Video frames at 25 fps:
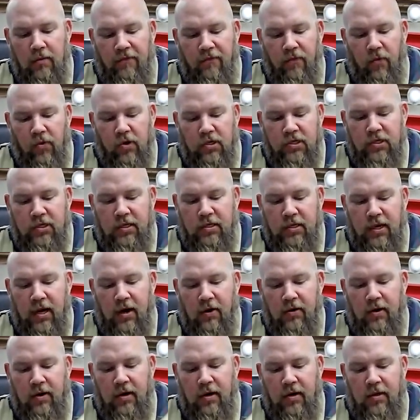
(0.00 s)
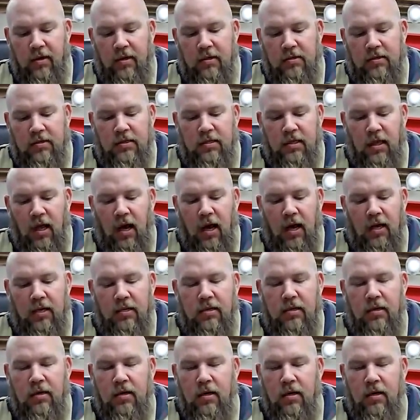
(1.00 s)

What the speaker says: force it down into this slot,